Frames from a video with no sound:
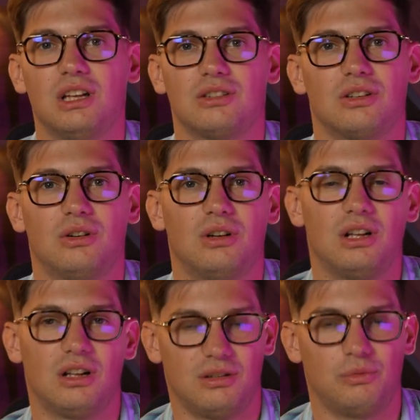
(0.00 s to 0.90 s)
So
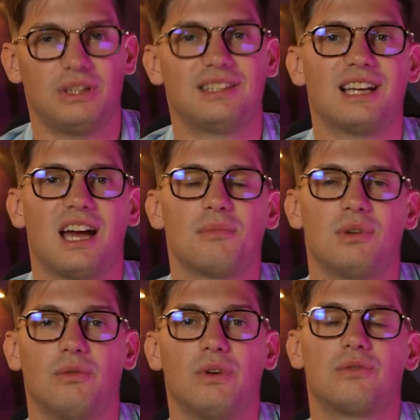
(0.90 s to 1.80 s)
with
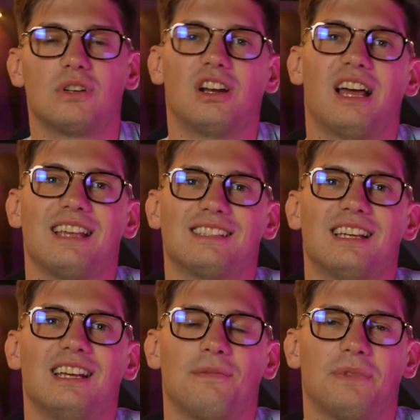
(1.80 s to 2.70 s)
time, we realized
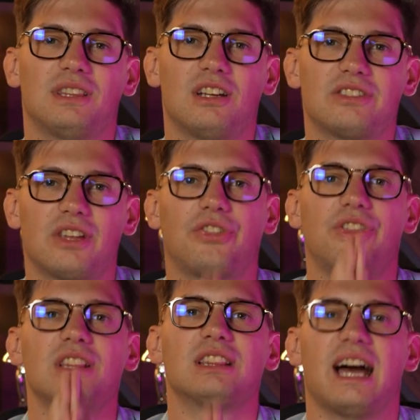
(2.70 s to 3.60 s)
that there is a
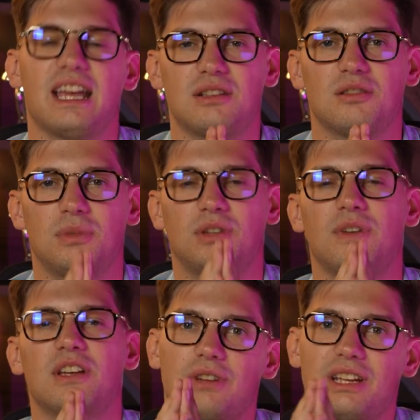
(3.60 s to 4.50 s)
thin line
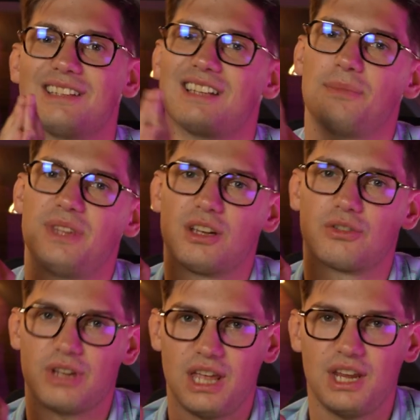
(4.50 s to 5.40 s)
between creating something
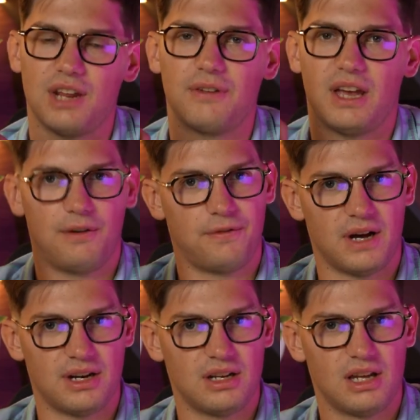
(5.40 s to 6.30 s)
creative and
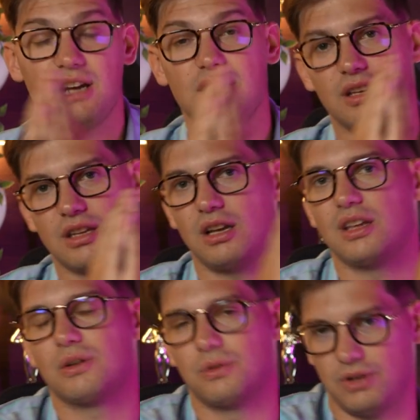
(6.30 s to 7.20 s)
fun and
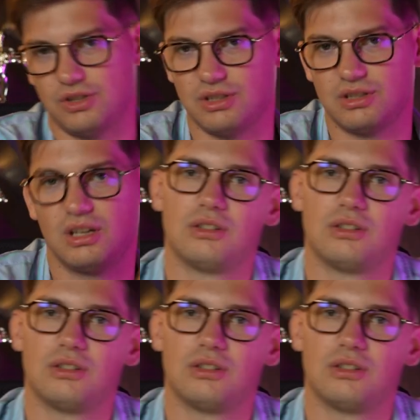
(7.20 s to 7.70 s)
killing conversions.